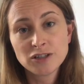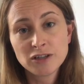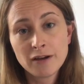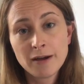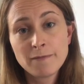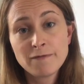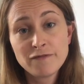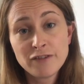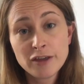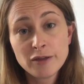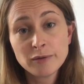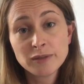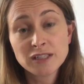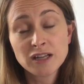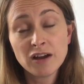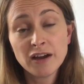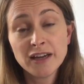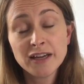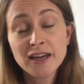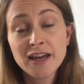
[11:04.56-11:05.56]
time feels
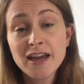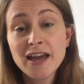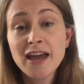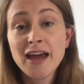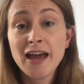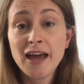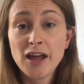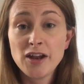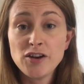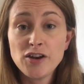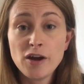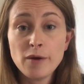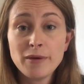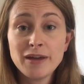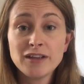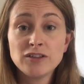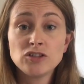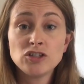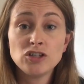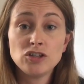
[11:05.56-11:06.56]
like, and
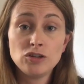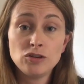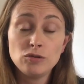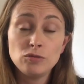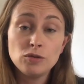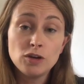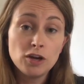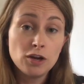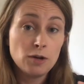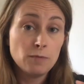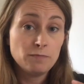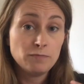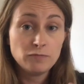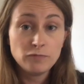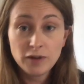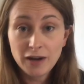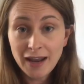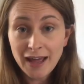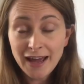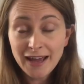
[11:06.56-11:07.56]
knowing to
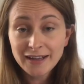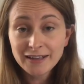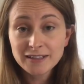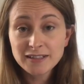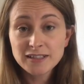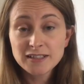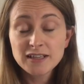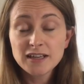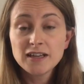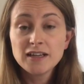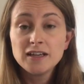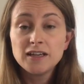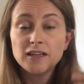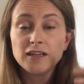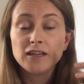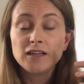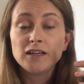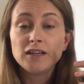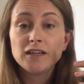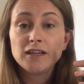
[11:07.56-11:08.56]
relax,
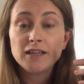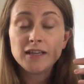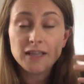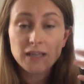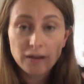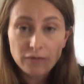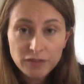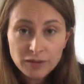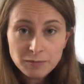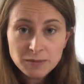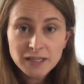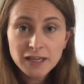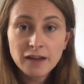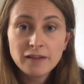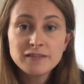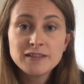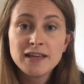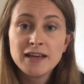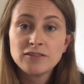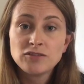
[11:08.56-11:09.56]
give
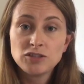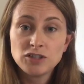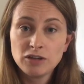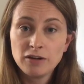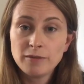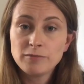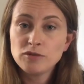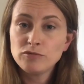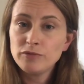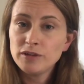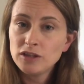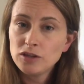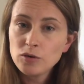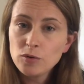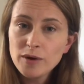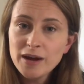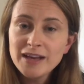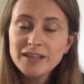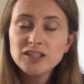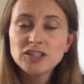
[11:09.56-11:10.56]
themselves the extra time to read the
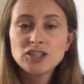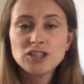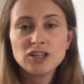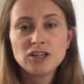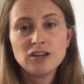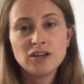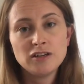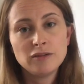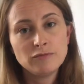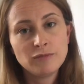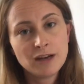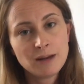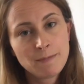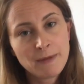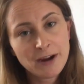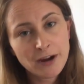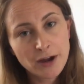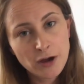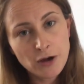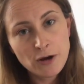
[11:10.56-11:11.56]
question and read it
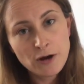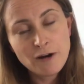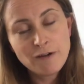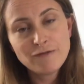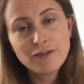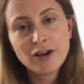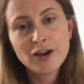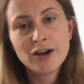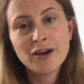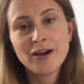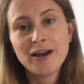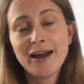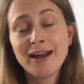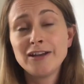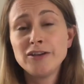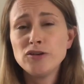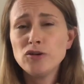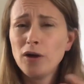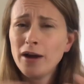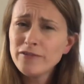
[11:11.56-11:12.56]
back over
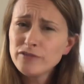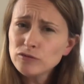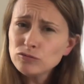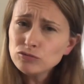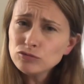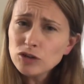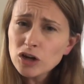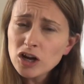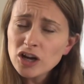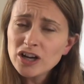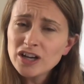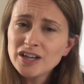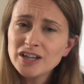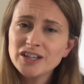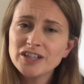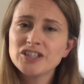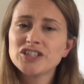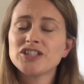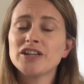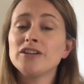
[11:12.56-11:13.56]
and not have to
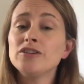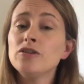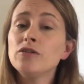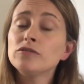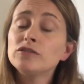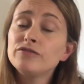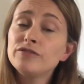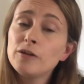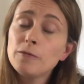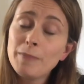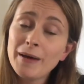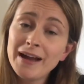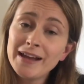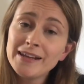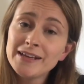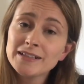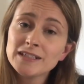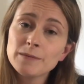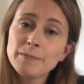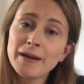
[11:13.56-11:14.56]
rush and not feel
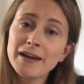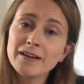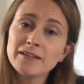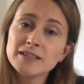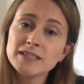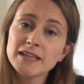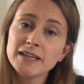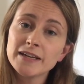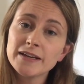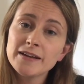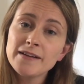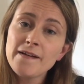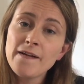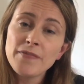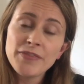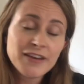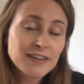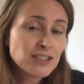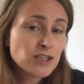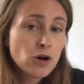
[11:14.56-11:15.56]
panicked about it.
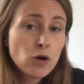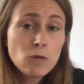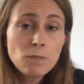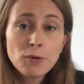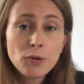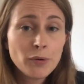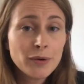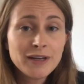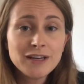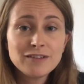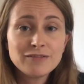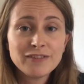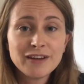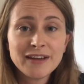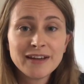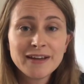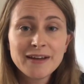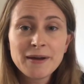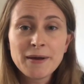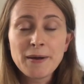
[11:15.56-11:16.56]
That's the whole point of
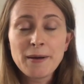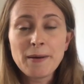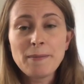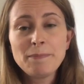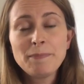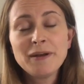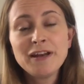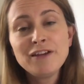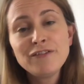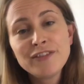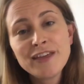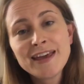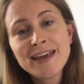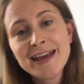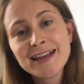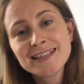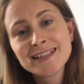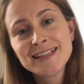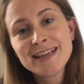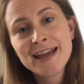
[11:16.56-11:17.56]
it. But if they
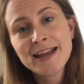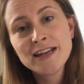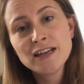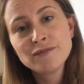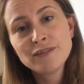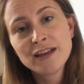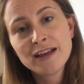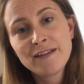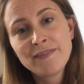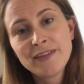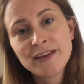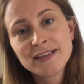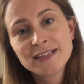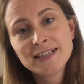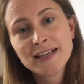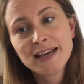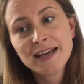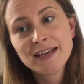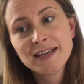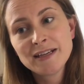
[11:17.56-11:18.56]
get to the end of it and they
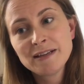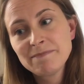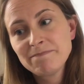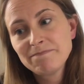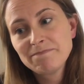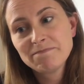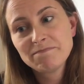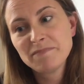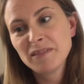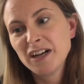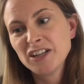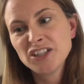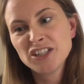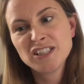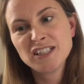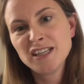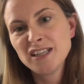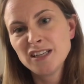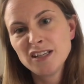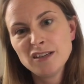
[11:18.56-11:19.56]
say, I
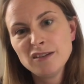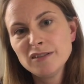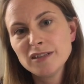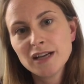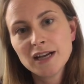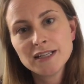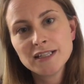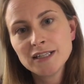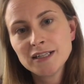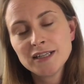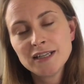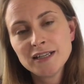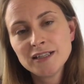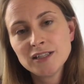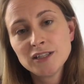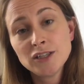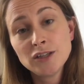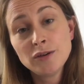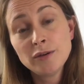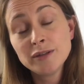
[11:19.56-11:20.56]
just didn't use it, I didn't need
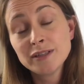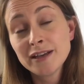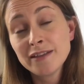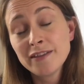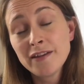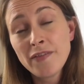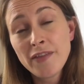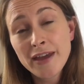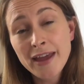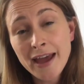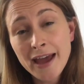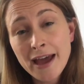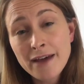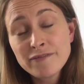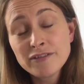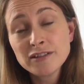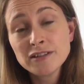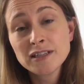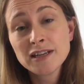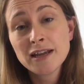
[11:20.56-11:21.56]
to use it, then they
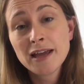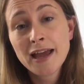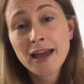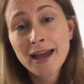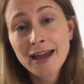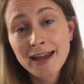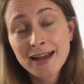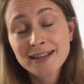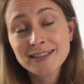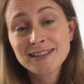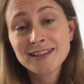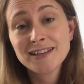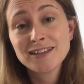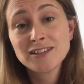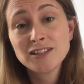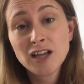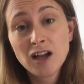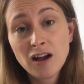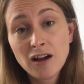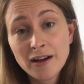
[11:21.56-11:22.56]
haven't had
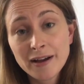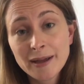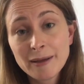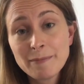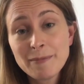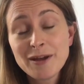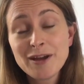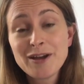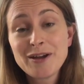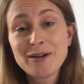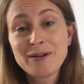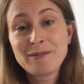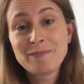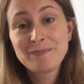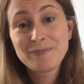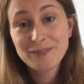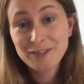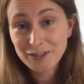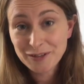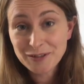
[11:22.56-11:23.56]
time,
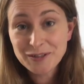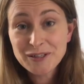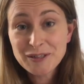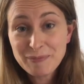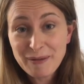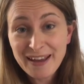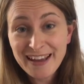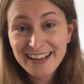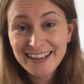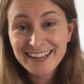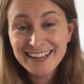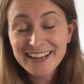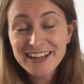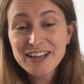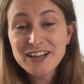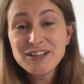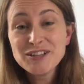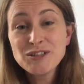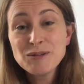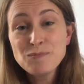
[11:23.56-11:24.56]
so to speak,
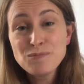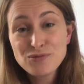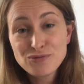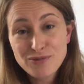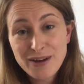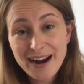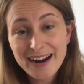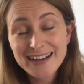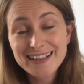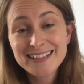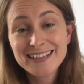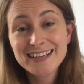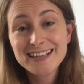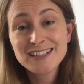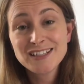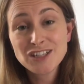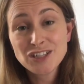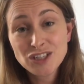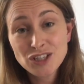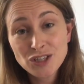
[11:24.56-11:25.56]
to
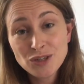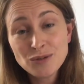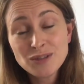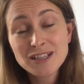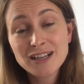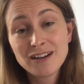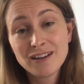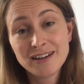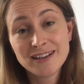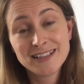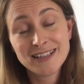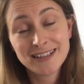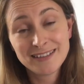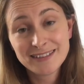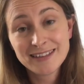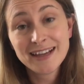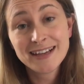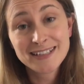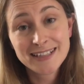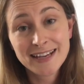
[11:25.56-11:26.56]
practice utilising
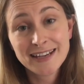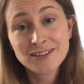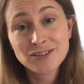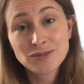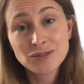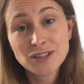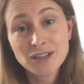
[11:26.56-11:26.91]
that extra